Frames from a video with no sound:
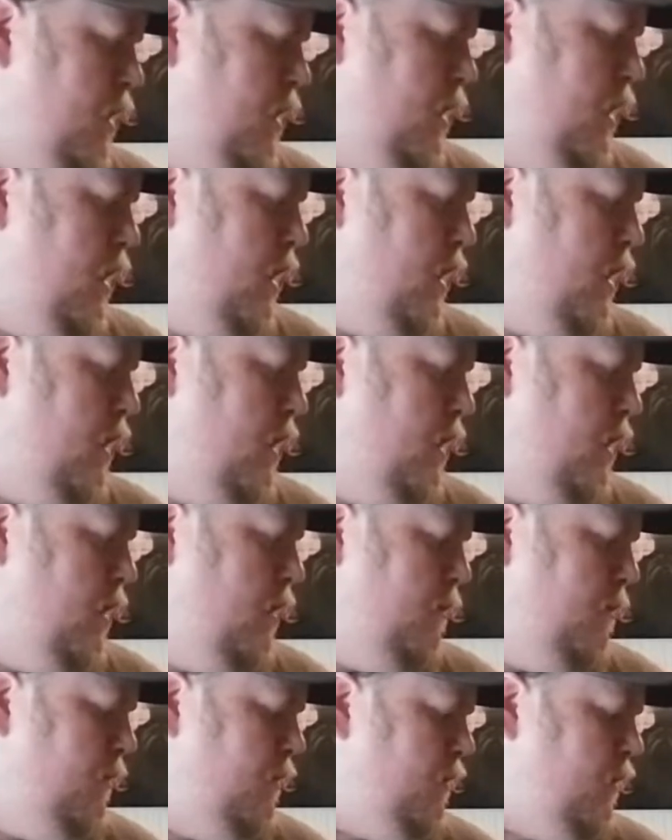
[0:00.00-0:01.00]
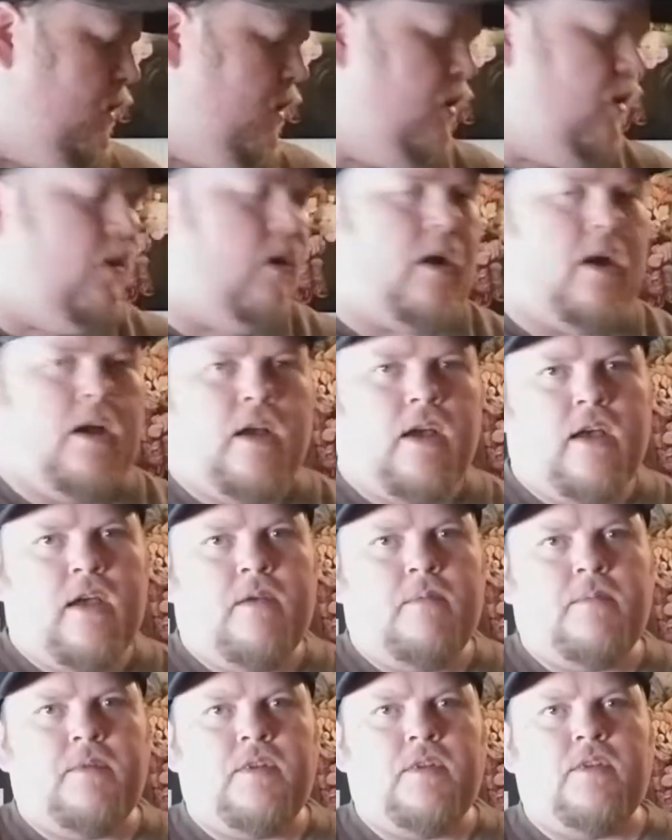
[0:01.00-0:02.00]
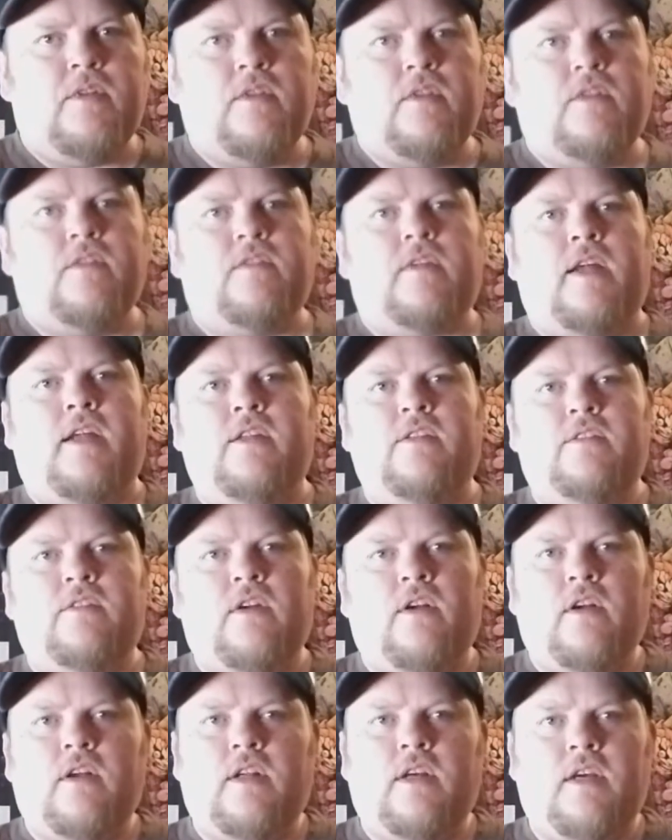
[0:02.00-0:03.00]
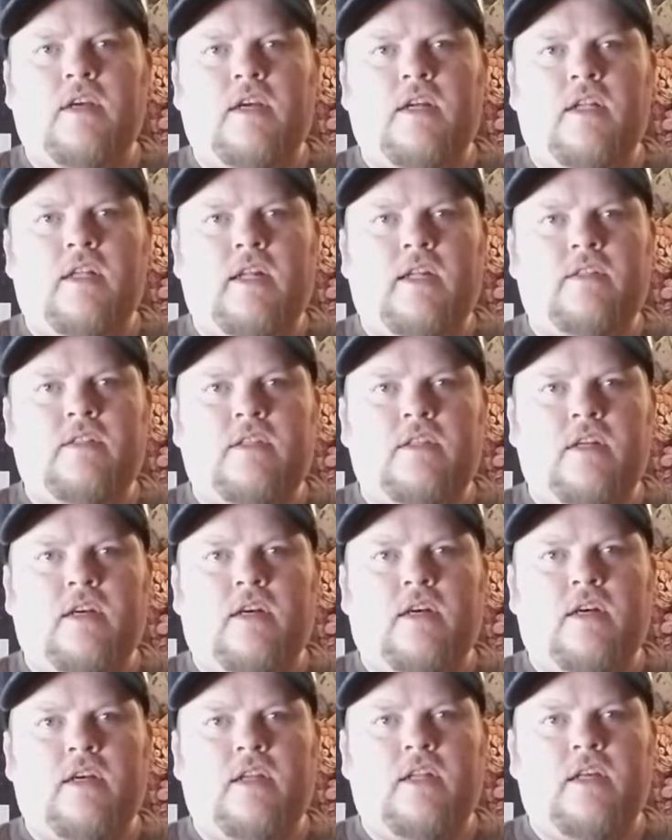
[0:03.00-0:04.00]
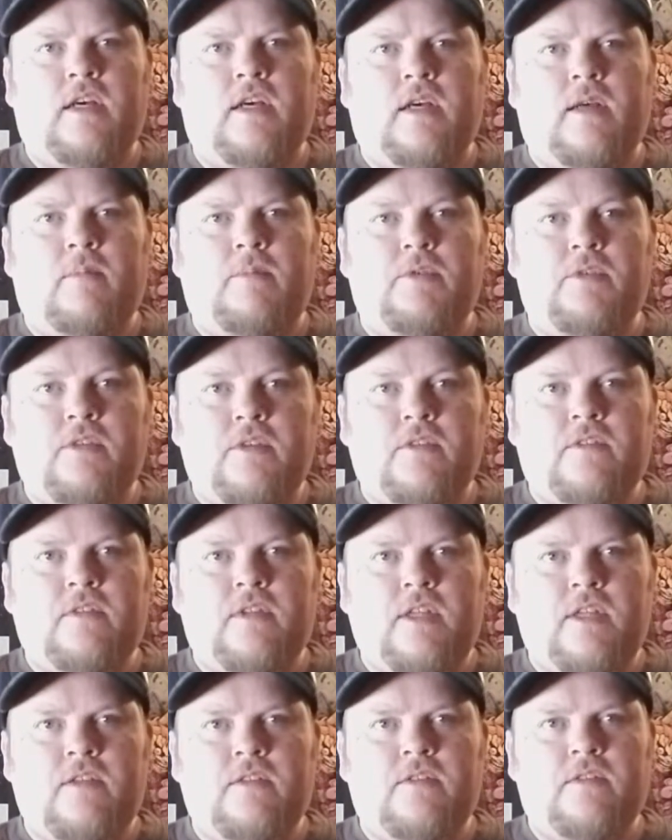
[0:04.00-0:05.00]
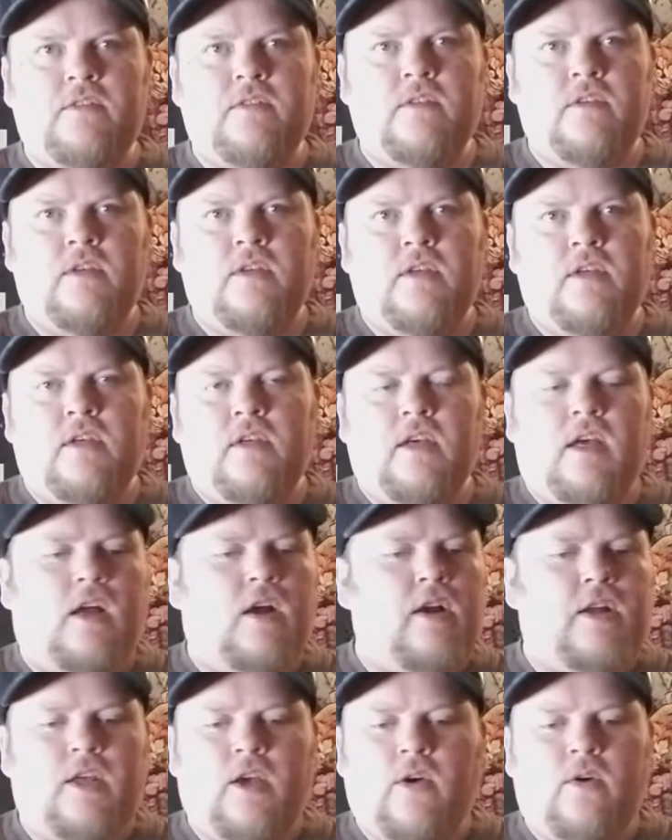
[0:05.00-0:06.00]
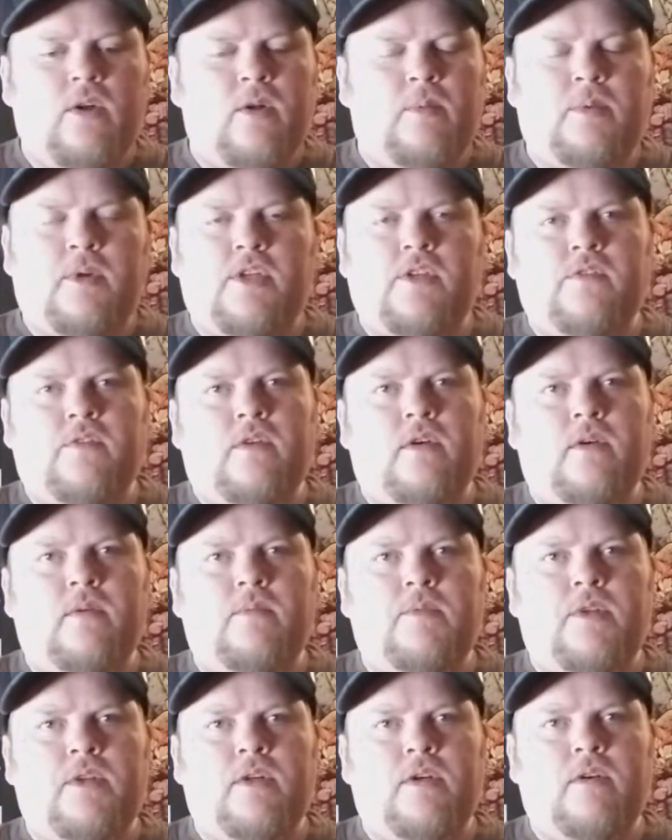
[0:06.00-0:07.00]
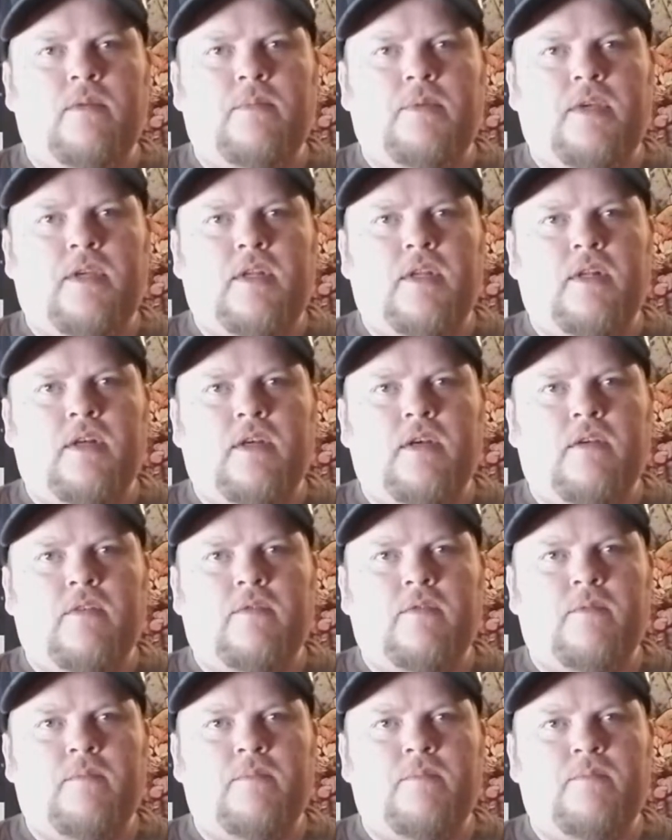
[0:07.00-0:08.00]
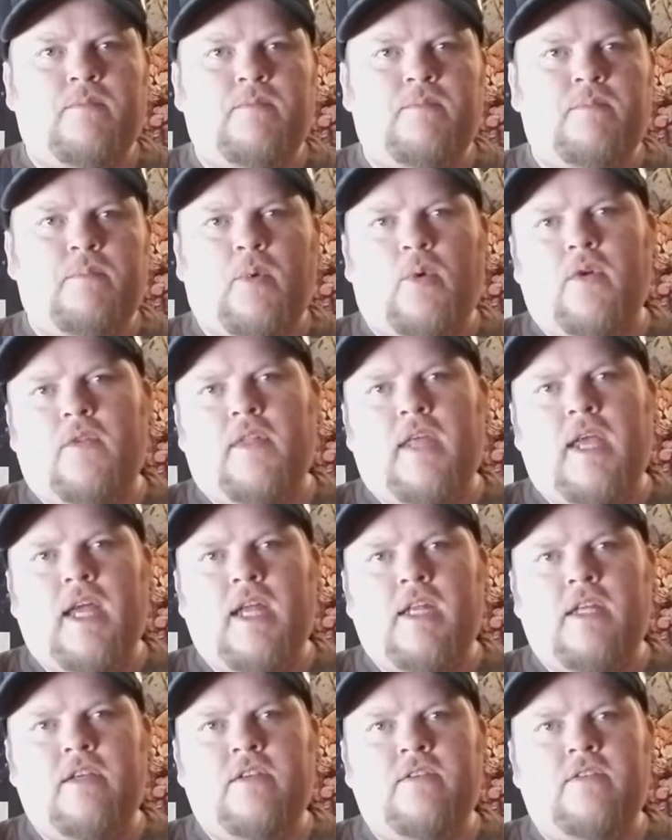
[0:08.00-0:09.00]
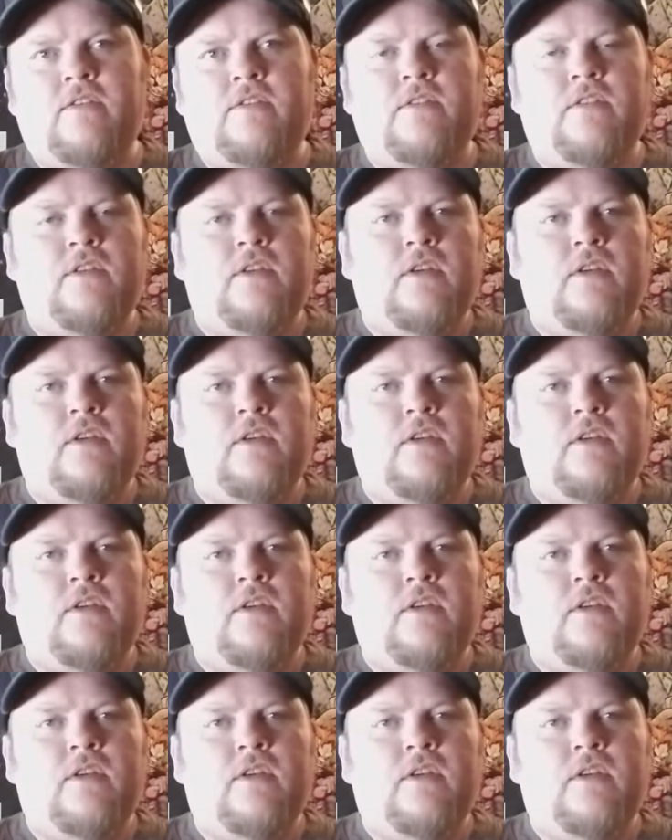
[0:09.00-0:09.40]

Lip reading: So I've been decided to start collecting on music CDs. I already own a bunch of them. You know, being born in the '80s.